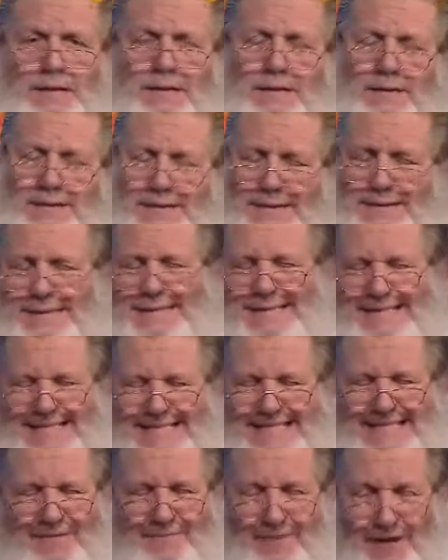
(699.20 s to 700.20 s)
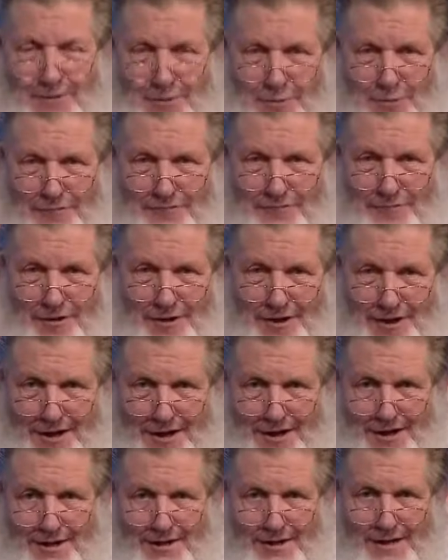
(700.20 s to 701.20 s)
that if I do it for
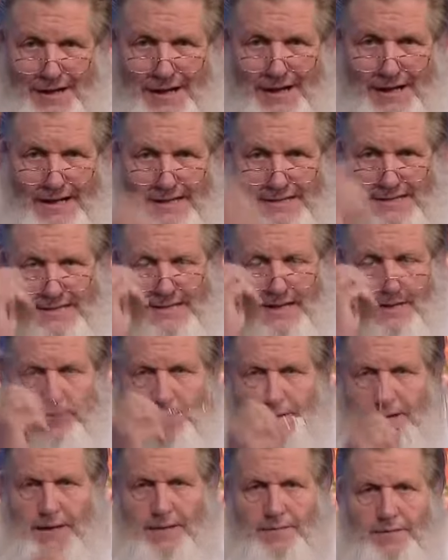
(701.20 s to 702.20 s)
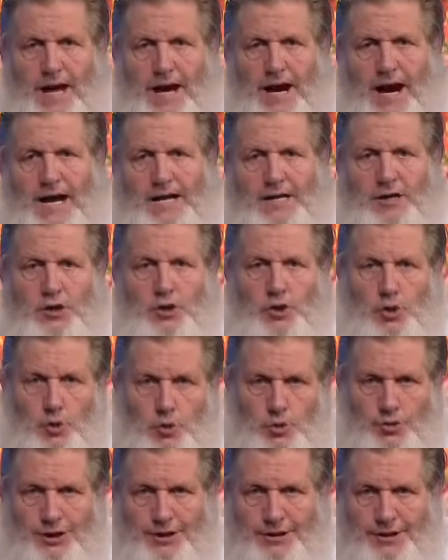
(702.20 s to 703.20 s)
Allah, it's something that I can
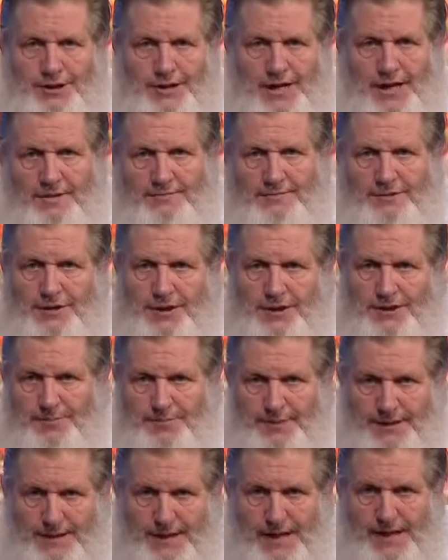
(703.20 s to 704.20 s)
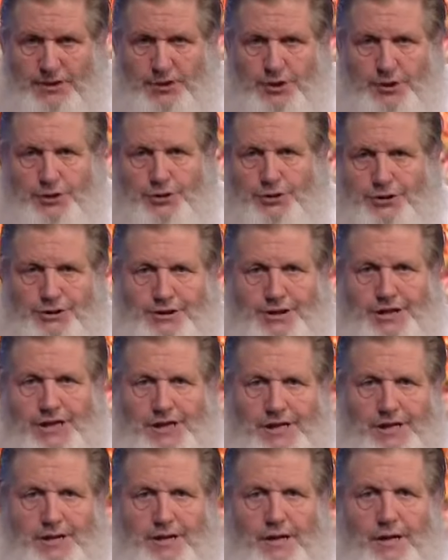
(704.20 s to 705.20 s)
use on the Day of Judgment as a good
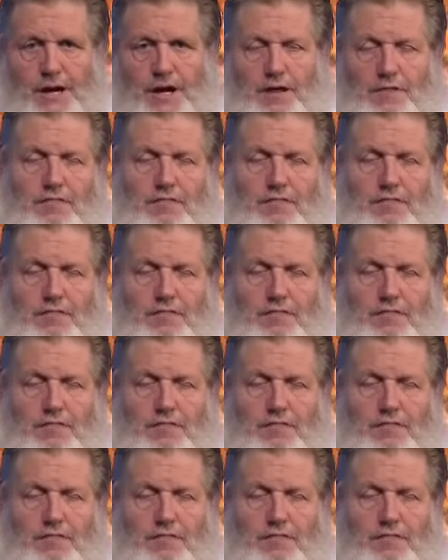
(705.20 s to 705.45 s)
deed,